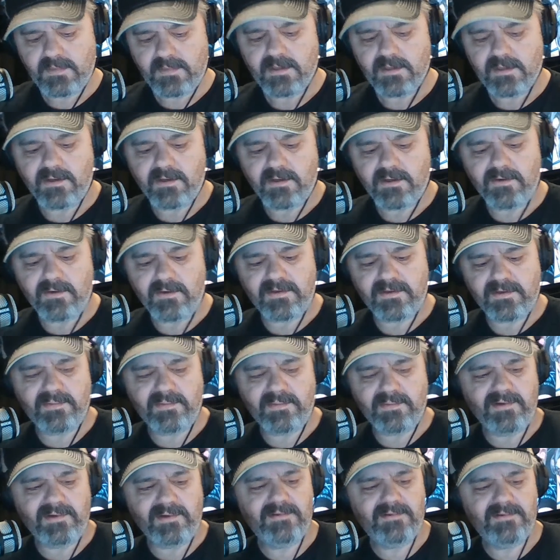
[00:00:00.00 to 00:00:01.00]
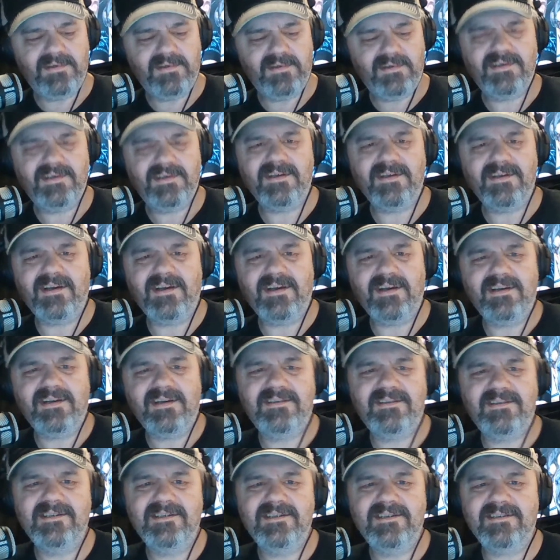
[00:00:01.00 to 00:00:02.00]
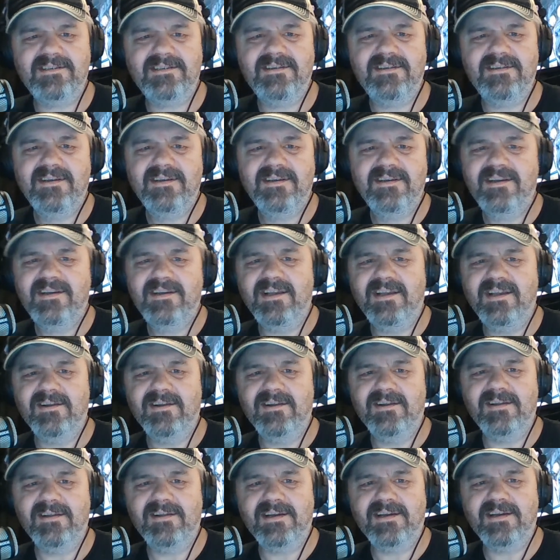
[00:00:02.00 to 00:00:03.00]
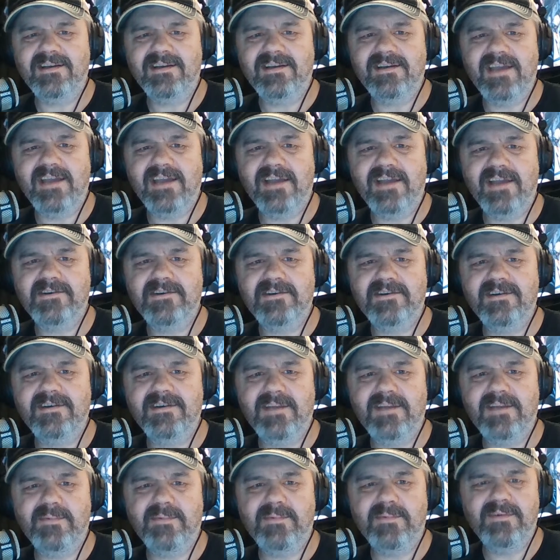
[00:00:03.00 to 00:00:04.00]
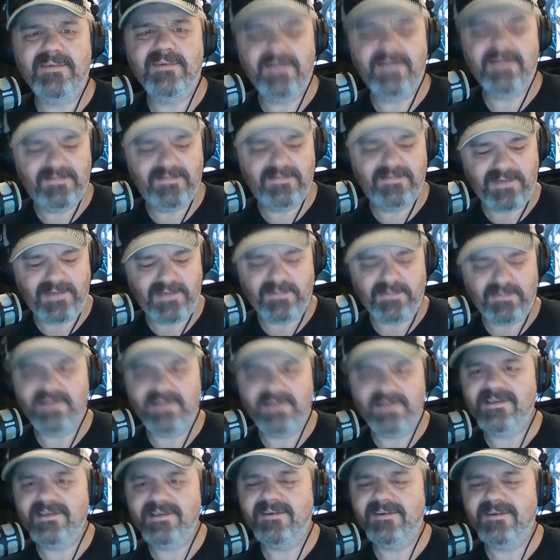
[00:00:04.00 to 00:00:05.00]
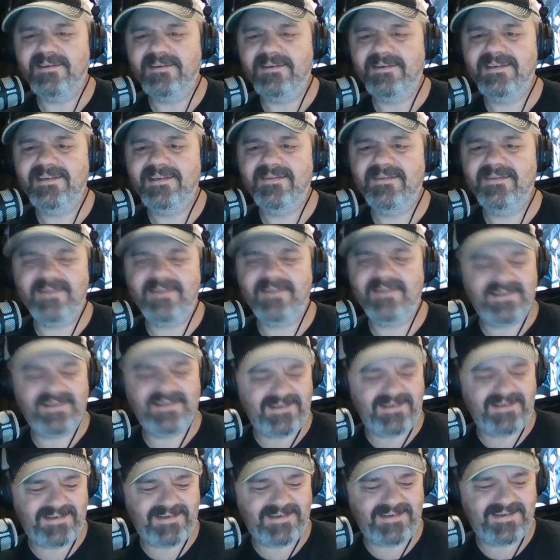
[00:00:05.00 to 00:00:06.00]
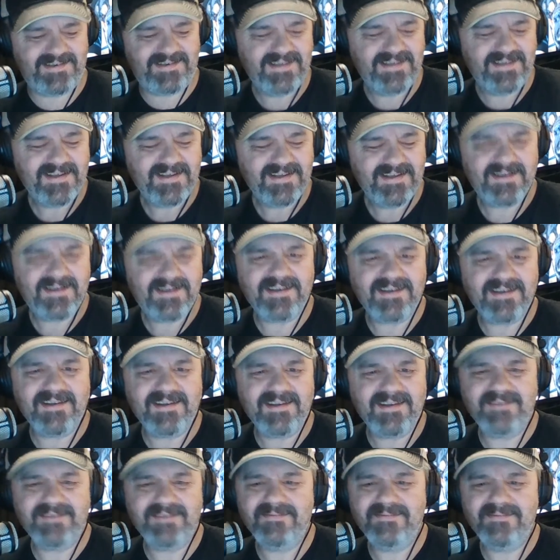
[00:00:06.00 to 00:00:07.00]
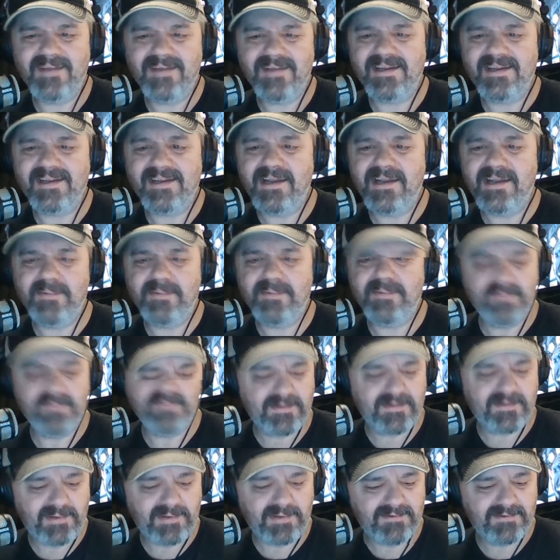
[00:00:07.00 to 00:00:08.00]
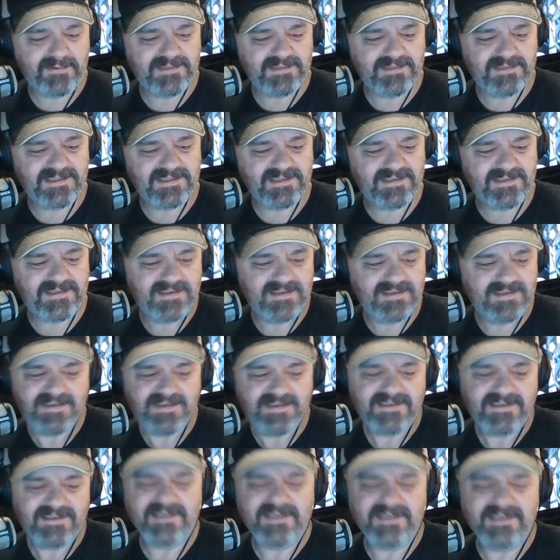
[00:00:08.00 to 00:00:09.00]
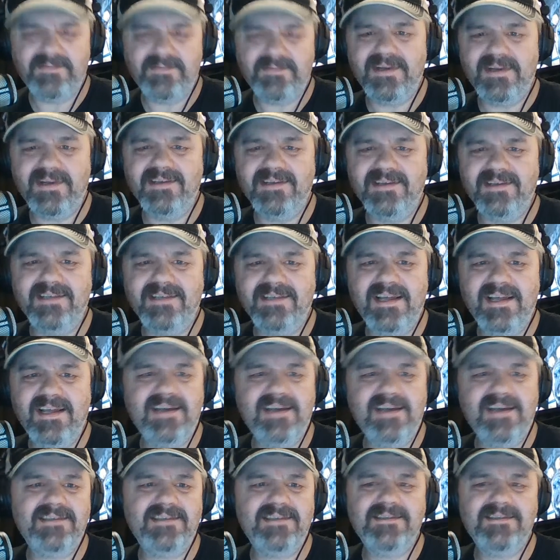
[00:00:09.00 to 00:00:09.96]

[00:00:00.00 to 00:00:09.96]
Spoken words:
Oh, Capone? Yeah, he looked like a gangster type of a puppy, so I named him Capone just because of that.